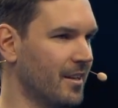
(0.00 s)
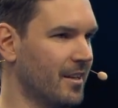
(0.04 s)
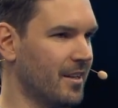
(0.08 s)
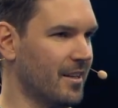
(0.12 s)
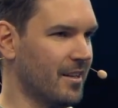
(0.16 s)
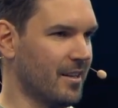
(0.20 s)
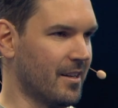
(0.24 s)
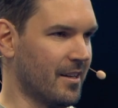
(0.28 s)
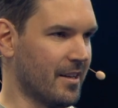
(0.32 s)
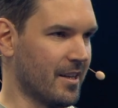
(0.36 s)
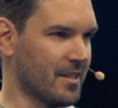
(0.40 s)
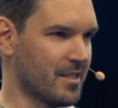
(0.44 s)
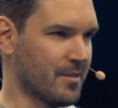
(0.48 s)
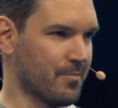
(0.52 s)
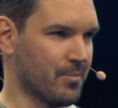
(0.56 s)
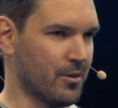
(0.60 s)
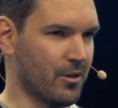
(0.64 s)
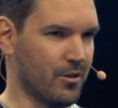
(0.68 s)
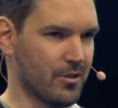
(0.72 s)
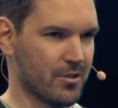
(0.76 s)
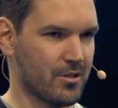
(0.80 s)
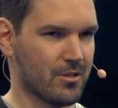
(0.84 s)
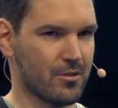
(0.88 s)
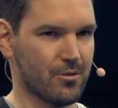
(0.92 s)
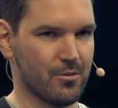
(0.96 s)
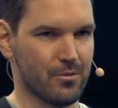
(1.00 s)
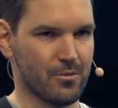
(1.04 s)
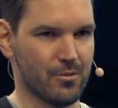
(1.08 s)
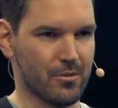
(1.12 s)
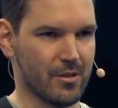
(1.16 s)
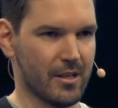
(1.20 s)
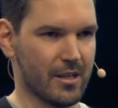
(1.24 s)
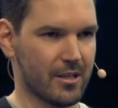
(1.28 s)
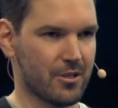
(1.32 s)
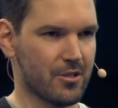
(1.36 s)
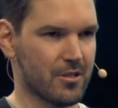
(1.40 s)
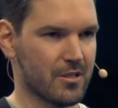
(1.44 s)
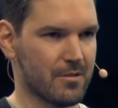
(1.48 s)
uh, as opposed to
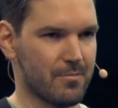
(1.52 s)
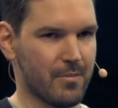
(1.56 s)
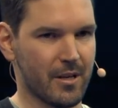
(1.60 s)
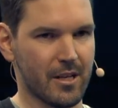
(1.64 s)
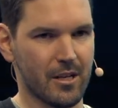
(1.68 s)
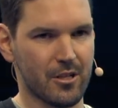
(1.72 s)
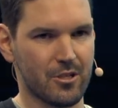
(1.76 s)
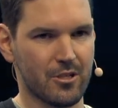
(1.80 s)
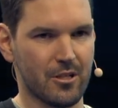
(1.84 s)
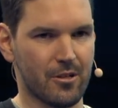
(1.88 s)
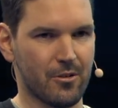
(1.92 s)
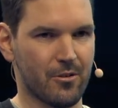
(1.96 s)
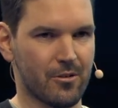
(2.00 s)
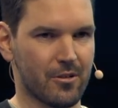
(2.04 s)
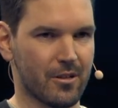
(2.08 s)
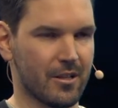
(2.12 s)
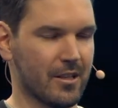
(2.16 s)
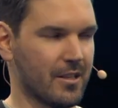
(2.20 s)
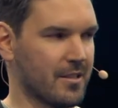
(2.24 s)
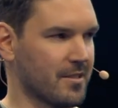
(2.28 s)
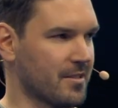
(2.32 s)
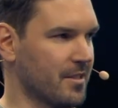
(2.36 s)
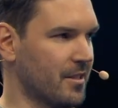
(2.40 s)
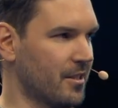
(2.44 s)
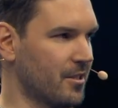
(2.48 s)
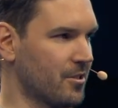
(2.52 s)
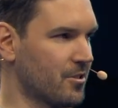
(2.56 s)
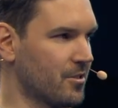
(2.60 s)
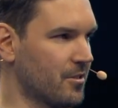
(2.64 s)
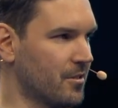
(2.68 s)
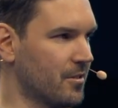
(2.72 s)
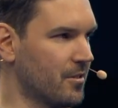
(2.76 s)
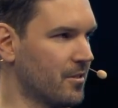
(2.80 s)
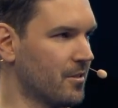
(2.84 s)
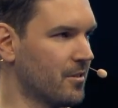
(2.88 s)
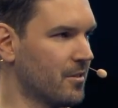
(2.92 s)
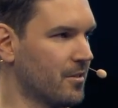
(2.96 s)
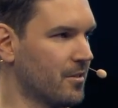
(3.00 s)
like just managing organization.